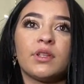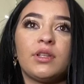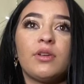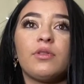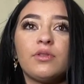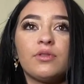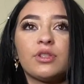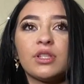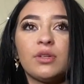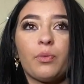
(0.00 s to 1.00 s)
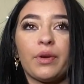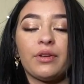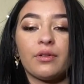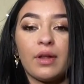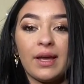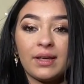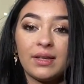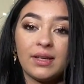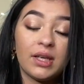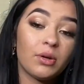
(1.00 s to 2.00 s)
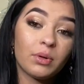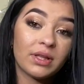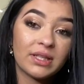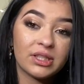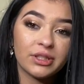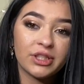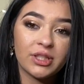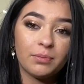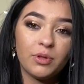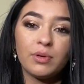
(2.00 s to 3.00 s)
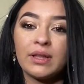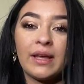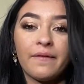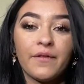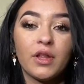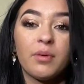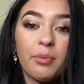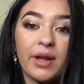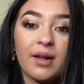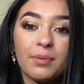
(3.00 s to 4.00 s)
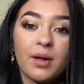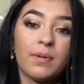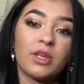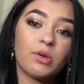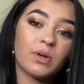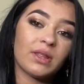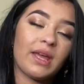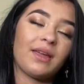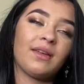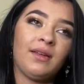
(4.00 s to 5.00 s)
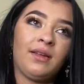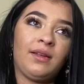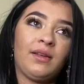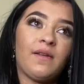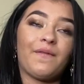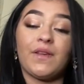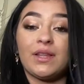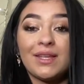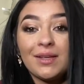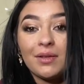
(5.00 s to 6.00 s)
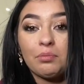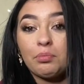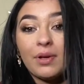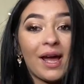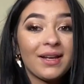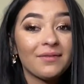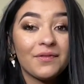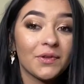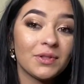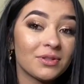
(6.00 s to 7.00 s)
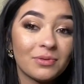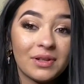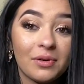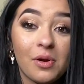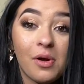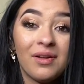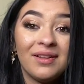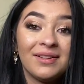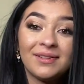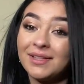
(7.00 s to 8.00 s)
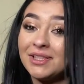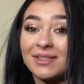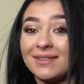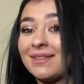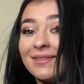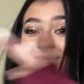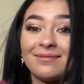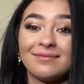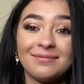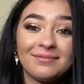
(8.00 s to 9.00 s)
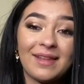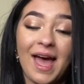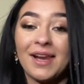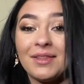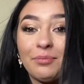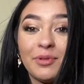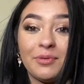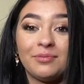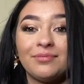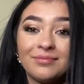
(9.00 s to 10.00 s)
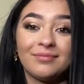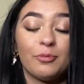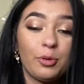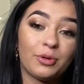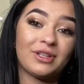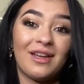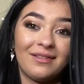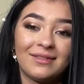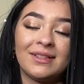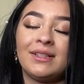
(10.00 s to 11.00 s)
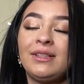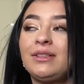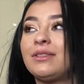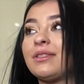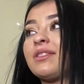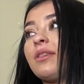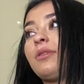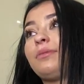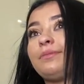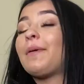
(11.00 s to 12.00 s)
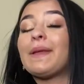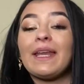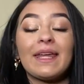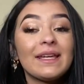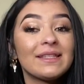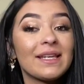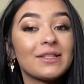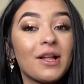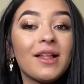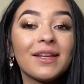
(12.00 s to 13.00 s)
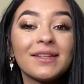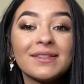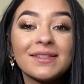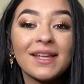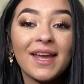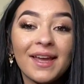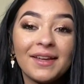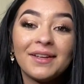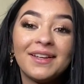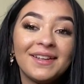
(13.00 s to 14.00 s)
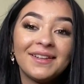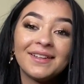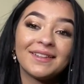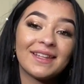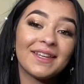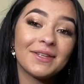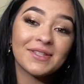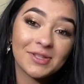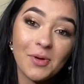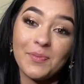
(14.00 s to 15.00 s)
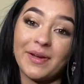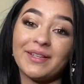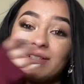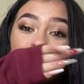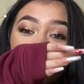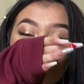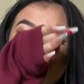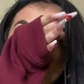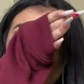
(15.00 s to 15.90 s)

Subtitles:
you know, usually when you're, like, in a relationship, you can, like, feel a breakup coming. You can, like, feel it. But I didn't feel this one at all. It just, out of the blue, we were done. So, I mean, I guess that's all I can say. Thank you so much for